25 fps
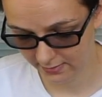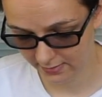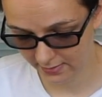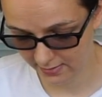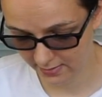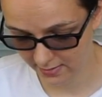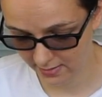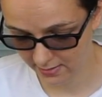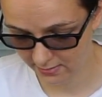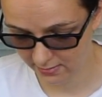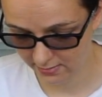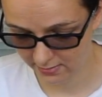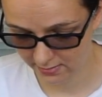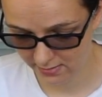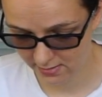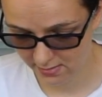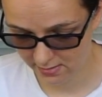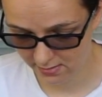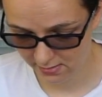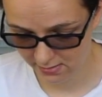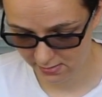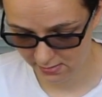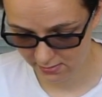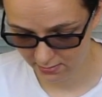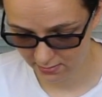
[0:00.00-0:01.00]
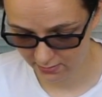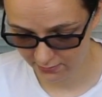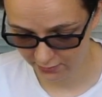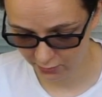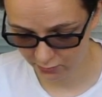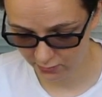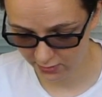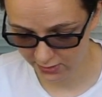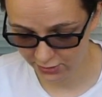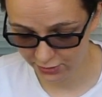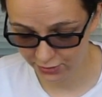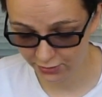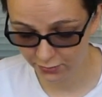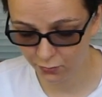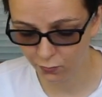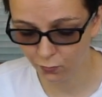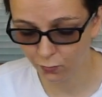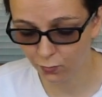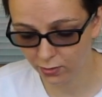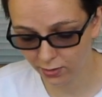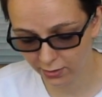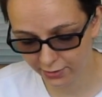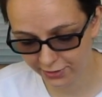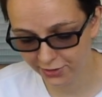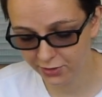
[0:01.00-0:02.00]
And another question,
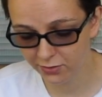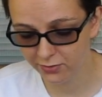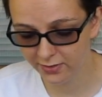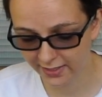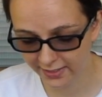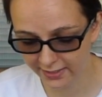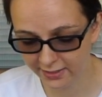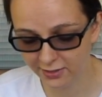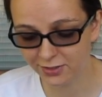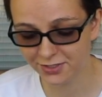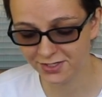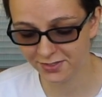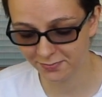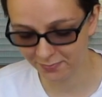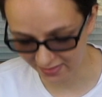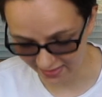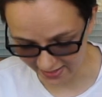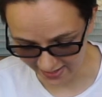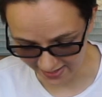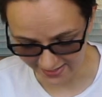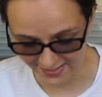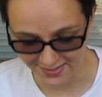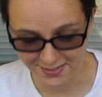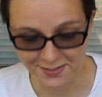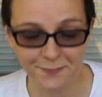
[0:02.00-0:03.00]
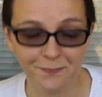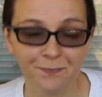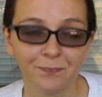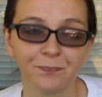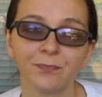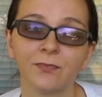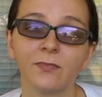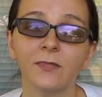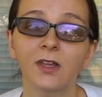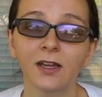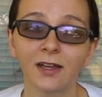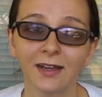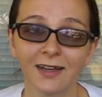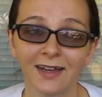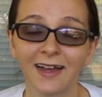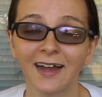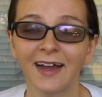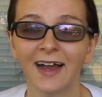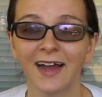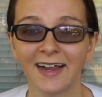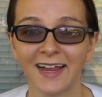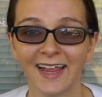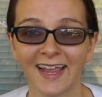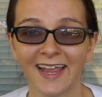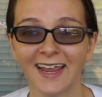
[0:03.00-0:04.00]
where do you get your supplies?
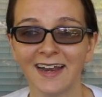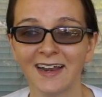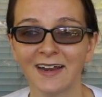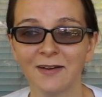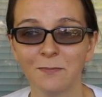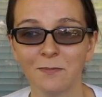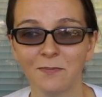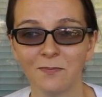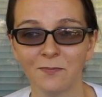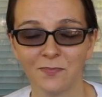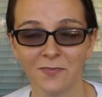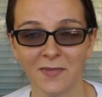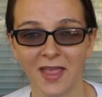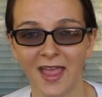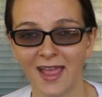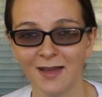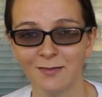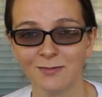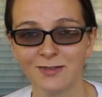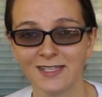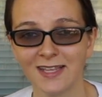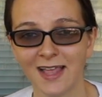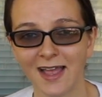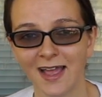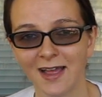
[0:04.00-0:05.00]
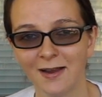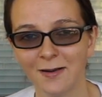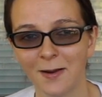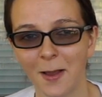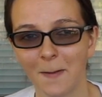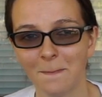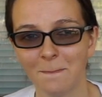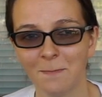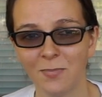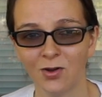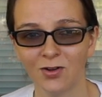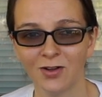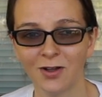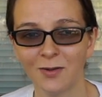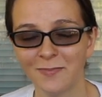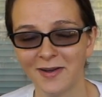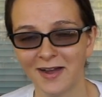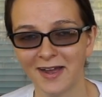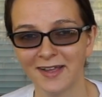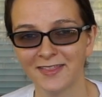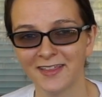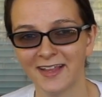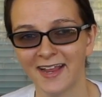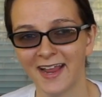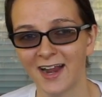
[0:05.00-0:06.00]
Again, Amazon, Bulk
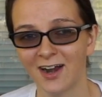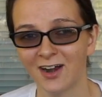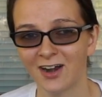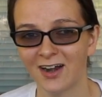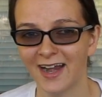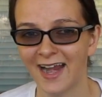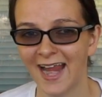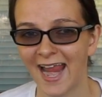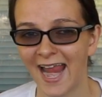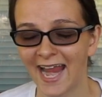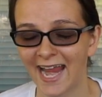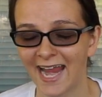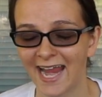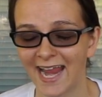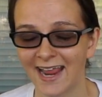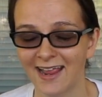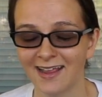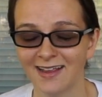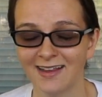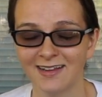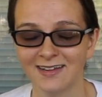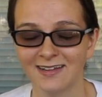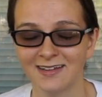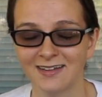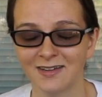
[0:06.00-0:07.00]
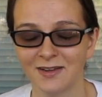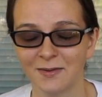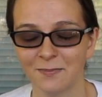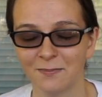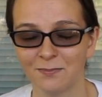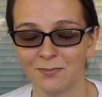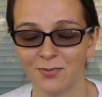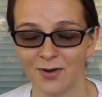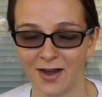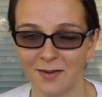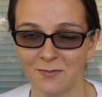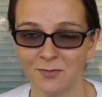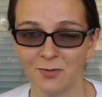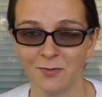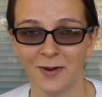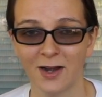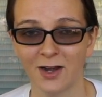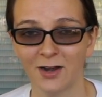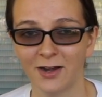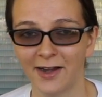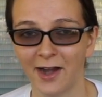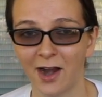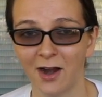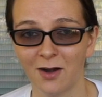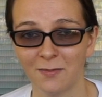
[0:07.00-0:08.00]
Apothecary, and
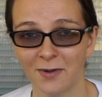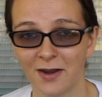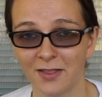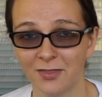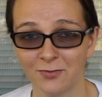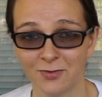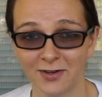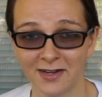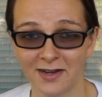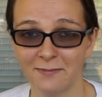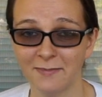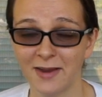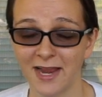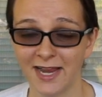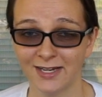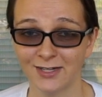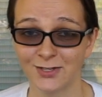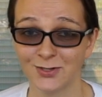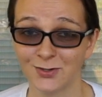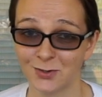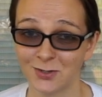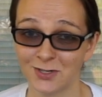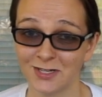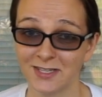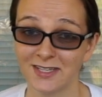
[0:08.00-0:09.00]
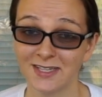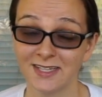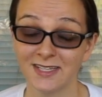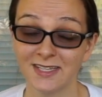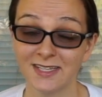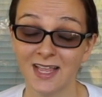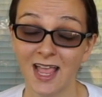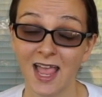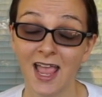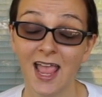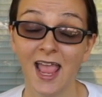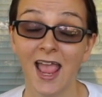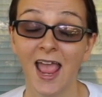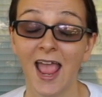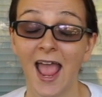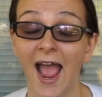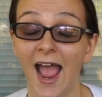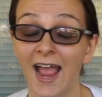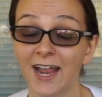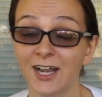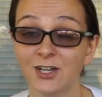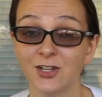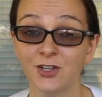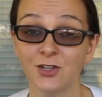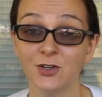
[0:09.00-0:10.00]
Brambleberry are my 3 main sources.
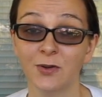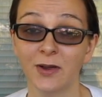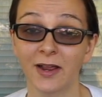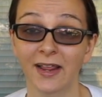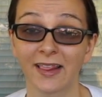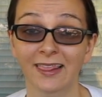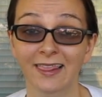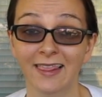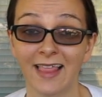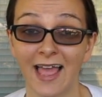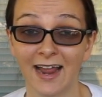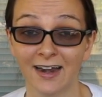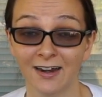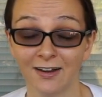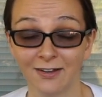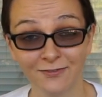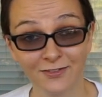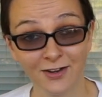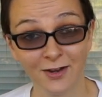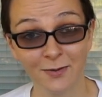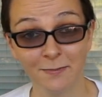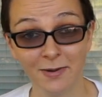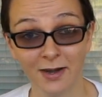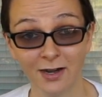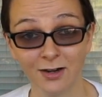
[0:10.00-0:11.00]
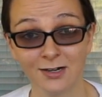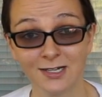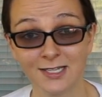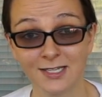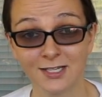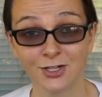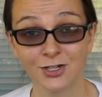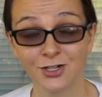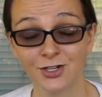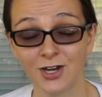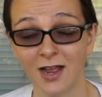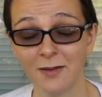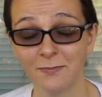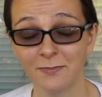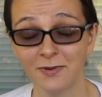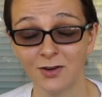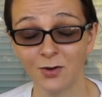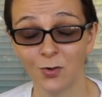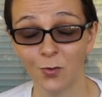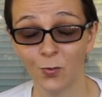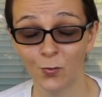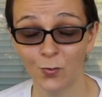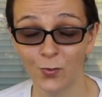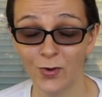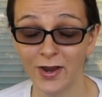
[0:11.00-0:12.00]
I do a lot of comparison
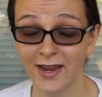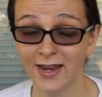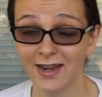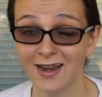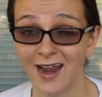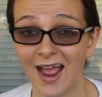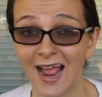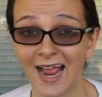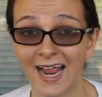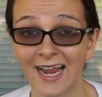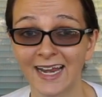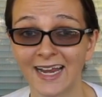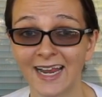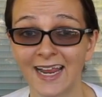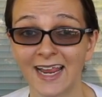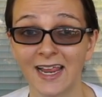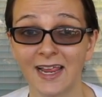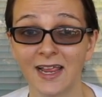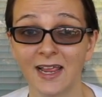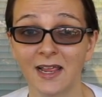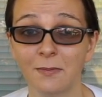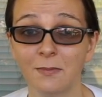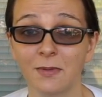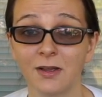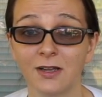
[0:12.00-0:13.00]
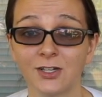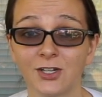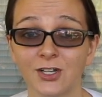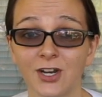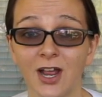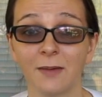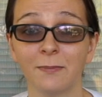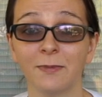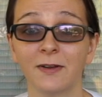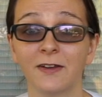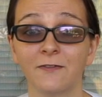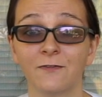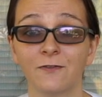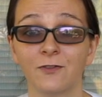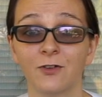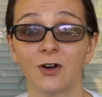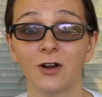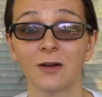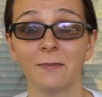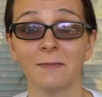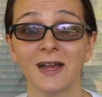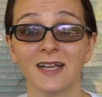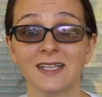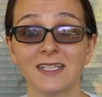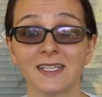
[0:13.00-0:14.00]
shopping when I am shopping
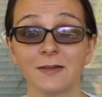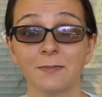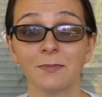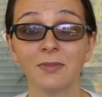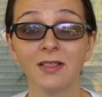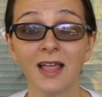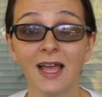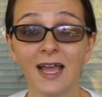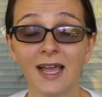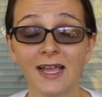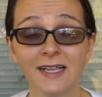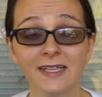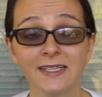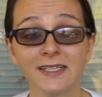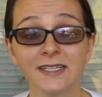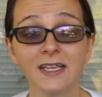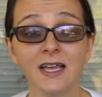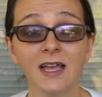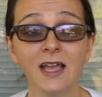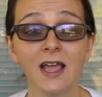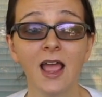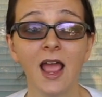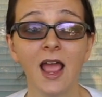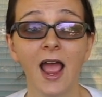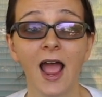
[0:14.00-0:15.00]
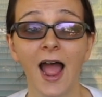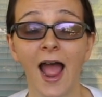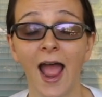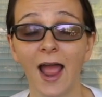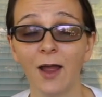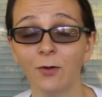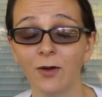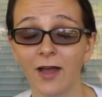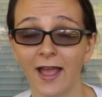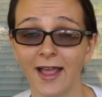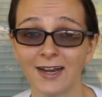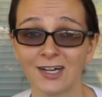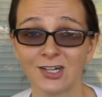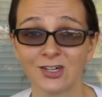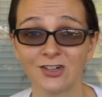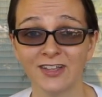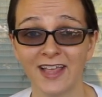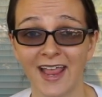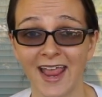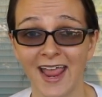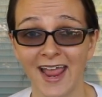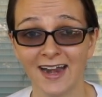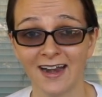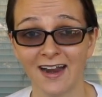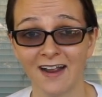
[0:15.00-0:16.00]
for my supplies. I will
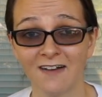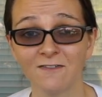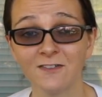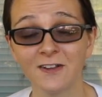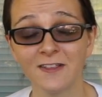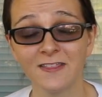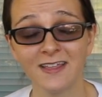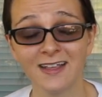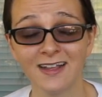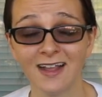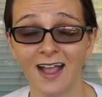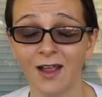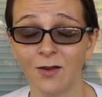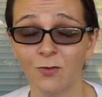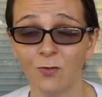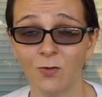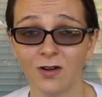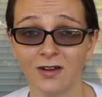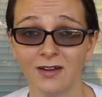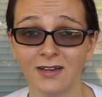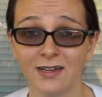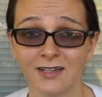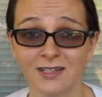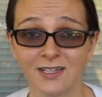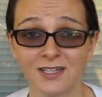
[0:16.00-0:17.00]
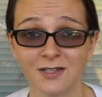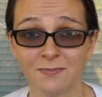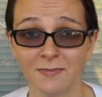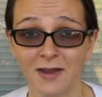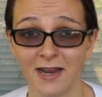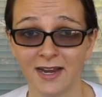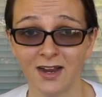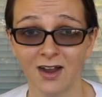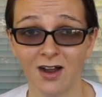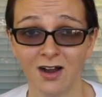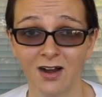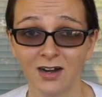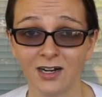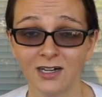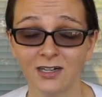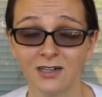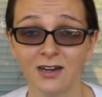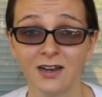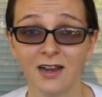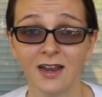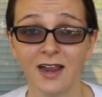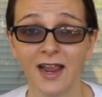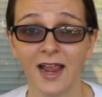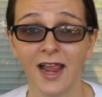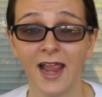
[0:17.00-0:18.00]
actually add everything I want into my cart,
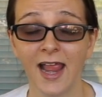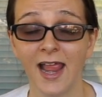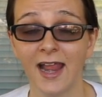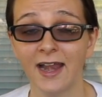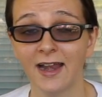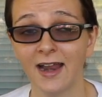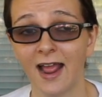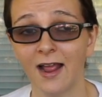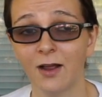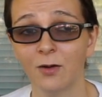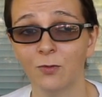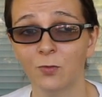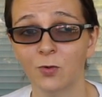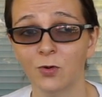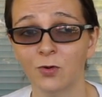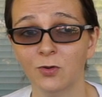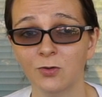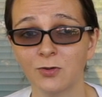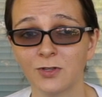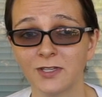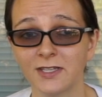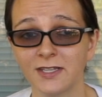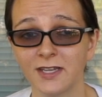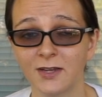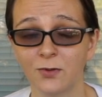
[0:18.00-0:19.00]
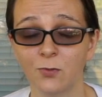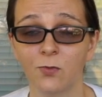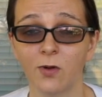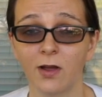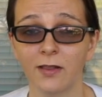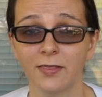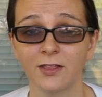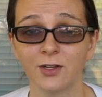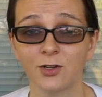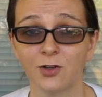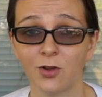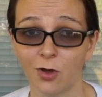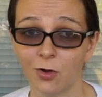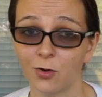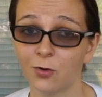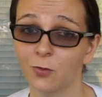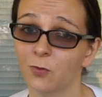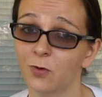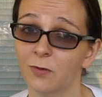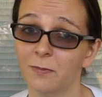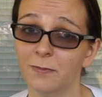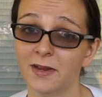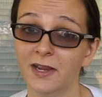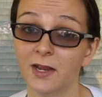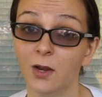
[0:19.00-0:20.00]
and I will see what the total
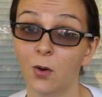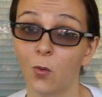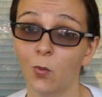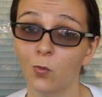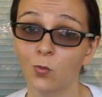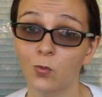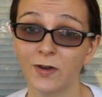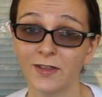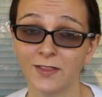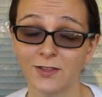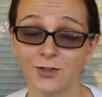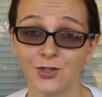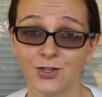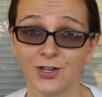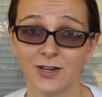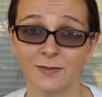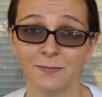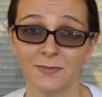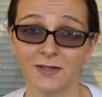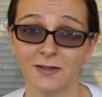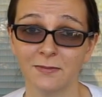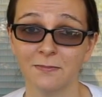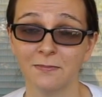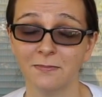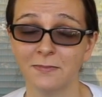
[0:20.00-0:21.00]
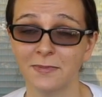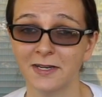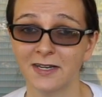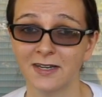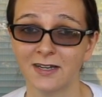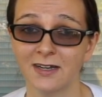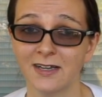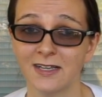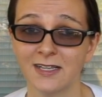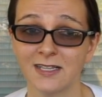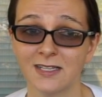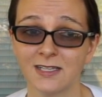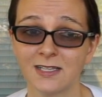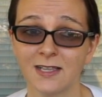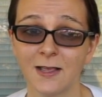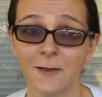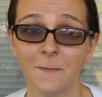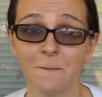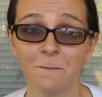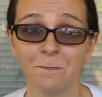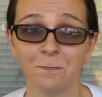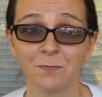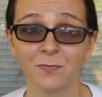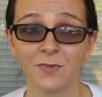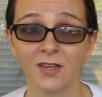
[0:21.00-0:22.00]
will be with shipping, because
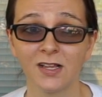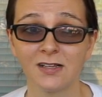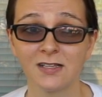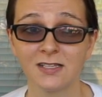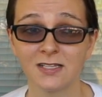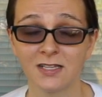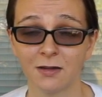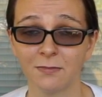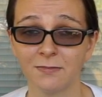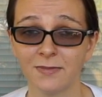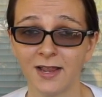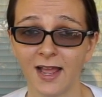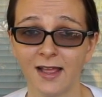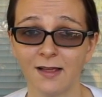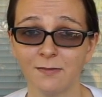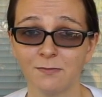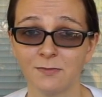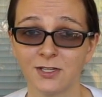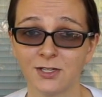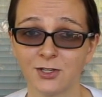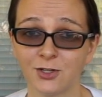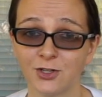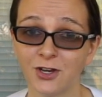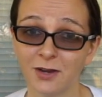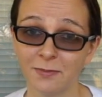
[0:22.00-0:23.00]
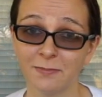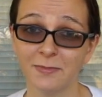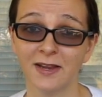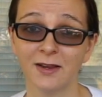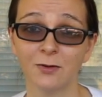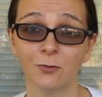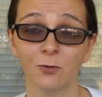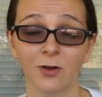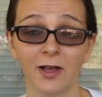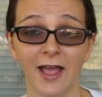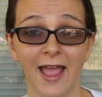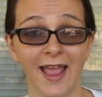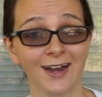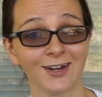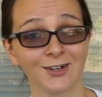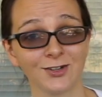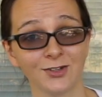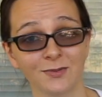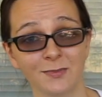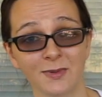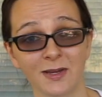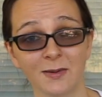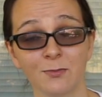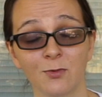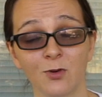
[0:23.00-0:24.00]
sometimes shipping will
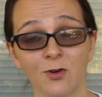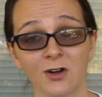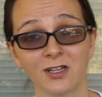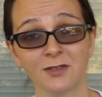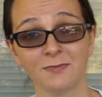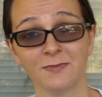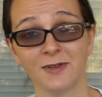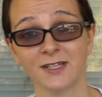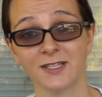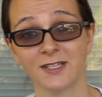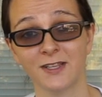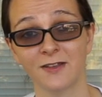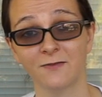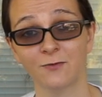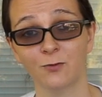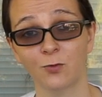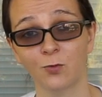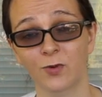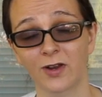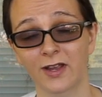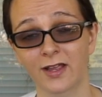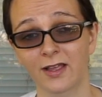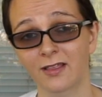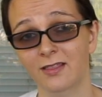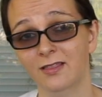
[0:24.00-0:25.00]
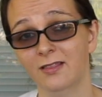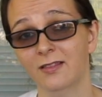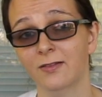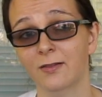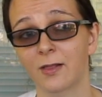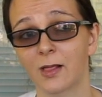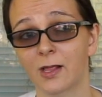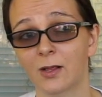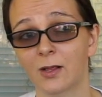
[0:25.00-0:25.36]
actually be more expensive with